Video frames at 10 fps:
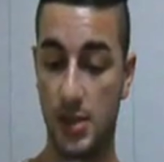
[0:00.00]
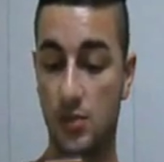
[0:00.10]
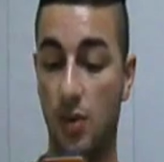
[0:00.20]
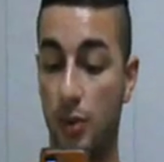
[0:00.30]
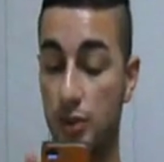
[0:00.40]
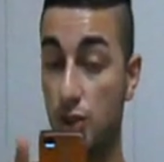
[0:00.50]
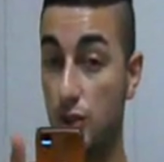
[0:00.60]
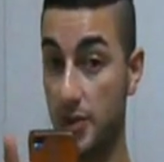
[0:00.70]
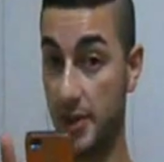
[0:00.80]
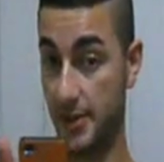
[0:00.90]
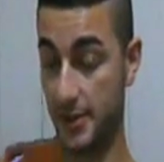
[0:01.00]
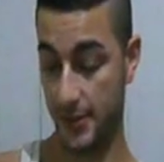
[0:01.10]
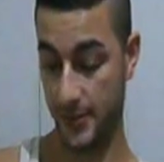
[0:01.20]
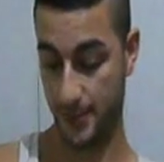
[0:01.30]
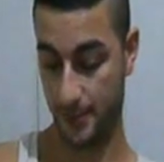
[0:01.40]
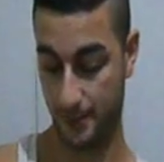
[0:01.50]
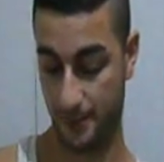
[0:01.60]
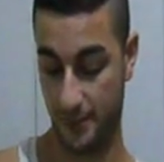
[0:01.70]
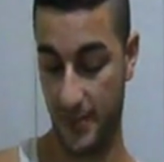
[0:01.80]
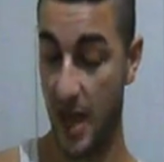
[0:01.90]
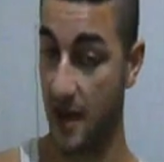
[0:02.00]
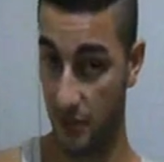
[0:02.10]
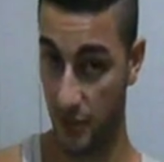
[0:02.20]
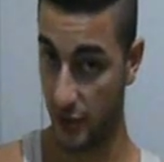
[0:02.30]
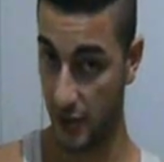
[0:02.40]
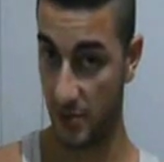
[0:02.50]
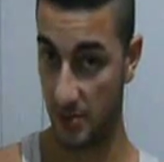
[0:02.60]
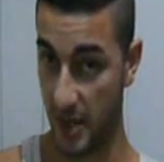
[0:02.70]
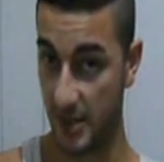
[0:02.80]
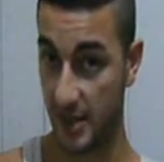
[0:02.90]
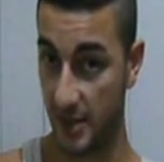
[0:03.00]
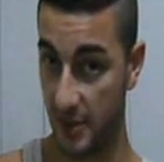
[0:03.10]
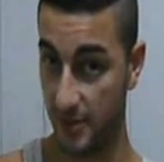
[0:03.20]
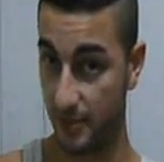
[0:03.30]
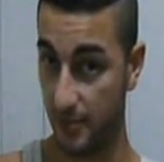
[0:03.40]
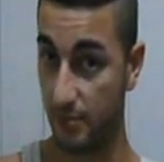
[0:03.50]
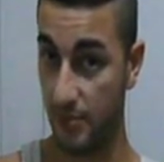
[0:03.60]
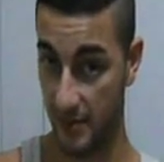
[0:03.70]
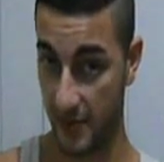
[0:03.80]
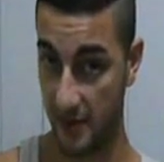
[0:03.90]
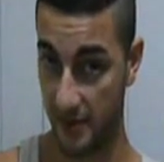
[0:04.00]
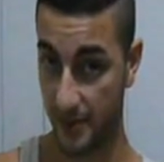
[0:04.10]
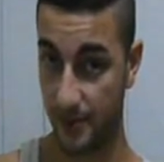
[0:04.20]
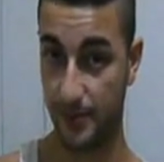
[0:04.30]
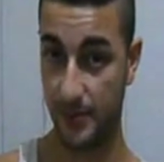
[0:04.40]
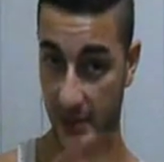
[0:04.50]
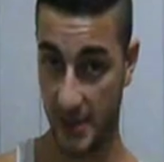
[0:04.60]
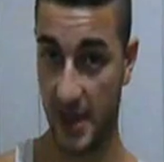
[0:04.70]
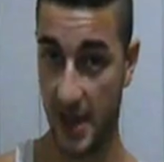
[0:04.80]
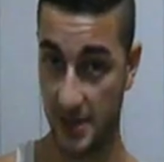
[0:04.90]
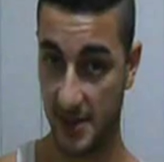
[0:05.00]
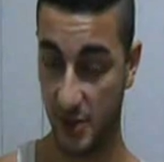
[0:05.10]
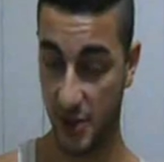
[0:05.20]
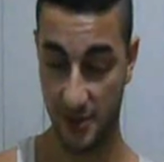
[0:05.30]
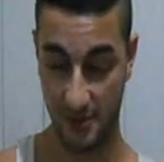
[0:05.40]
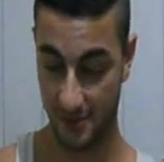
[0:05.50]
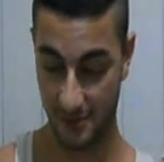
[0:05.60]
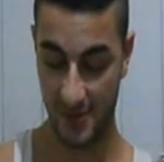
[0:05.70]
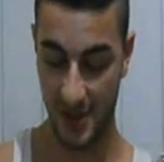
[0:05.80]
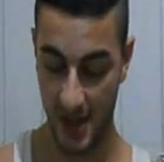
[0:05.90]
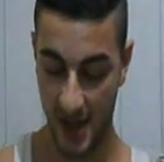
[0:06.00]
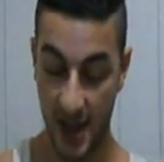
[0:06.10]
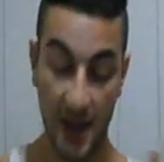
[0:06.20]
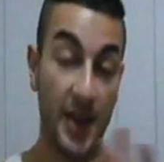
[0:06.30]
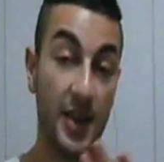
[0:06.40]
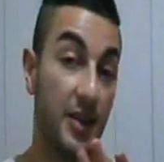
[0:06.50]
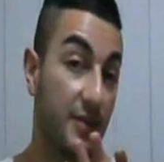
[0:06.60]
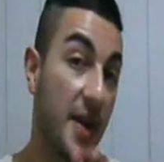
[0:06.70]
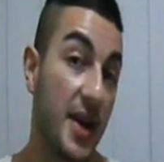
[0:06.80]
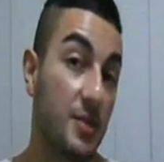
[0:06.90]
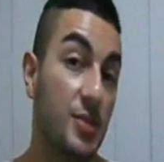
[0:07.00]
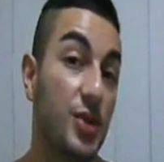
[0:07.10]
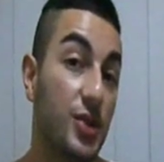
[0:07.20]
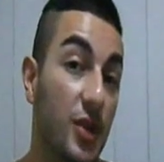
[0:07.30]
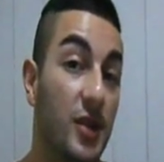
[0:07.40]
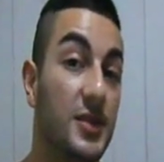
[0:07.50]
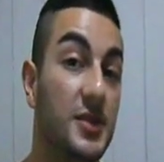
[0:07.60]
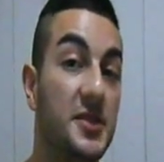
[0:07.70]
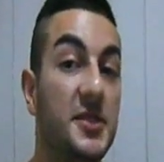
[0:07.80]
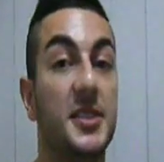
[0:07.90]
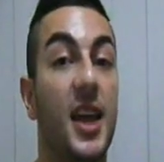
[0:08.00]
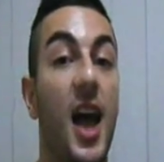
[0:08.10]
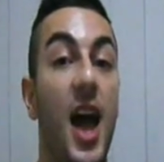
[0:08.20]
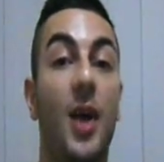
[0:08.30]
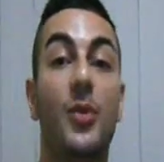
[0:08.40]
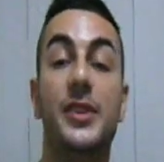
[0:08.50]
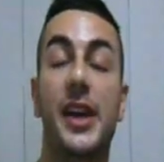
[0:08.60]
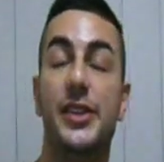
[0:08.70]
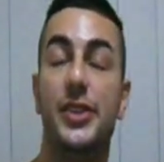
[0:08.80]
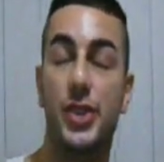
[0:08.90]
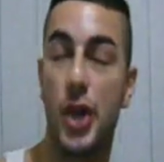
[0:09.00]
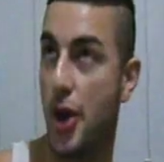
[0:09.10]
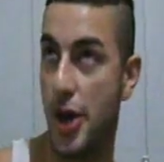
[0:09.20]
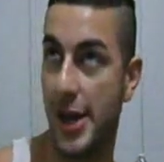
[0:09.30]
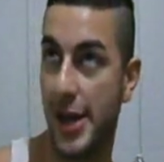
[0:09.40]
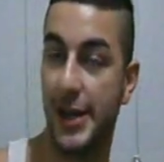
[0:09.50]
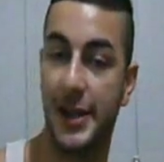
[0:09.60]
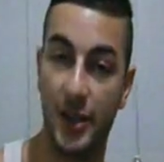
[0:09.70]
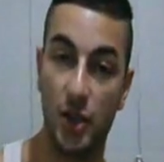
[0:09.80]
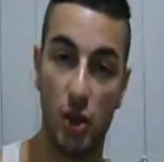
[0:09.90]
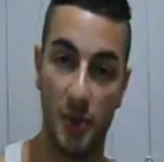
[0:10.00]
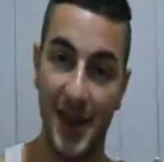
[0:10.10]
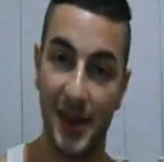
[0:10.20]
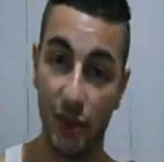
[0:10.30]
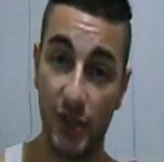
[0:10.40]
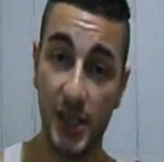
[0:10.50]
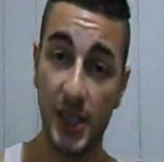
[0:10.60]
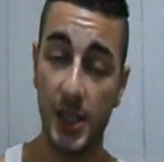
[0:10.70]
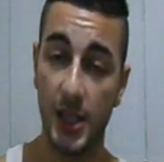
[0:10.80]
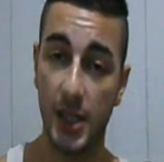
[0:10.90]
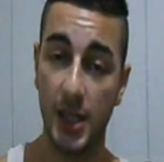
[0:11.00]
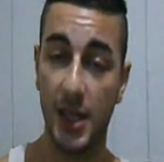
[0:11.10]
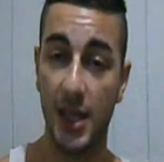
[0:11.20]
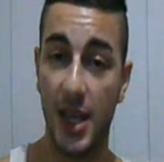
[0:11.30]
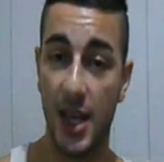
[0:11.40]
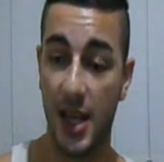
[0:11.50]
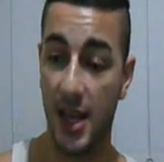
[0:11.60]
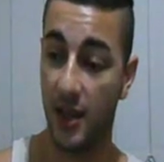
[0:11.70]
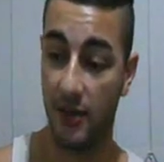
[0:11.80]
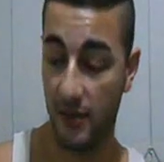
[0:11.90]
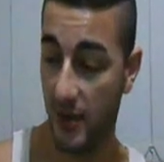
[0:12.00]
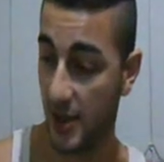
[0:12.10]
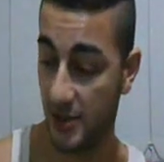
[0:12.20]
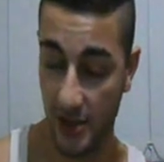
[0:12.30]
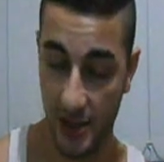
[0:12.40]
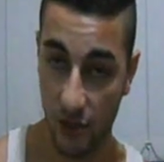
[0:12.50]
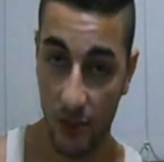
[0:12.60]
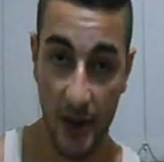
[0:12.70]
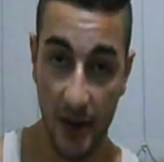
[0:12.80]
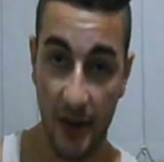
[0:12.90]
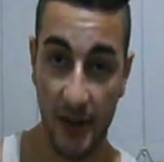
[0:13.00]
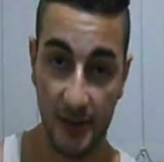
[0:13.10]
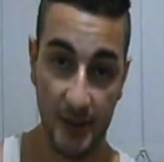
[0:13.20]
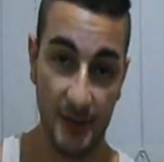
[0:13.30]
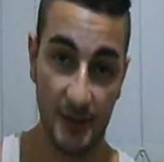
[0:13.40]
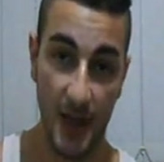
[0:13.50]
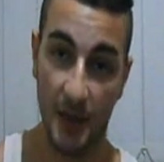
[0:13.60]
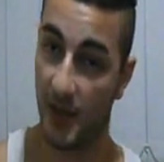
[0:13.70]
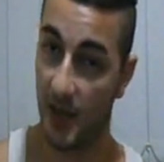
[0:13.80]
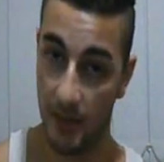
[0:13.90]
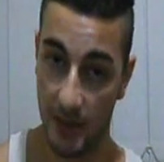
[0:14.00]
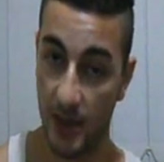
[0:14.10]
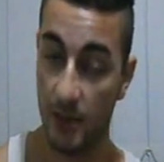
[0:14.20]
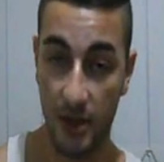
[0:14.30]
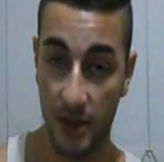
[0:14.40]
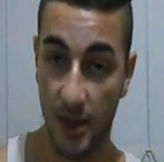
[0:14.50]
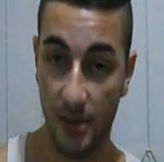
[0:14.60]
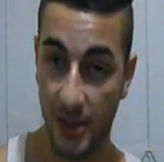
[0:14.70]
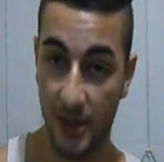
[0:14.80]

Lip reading: what would you do with it? Everyone knows my past diva. My favourite, Candice Michelle. If I had $1 million, I would totally drop out of uni, fly straight to America, and become a WWE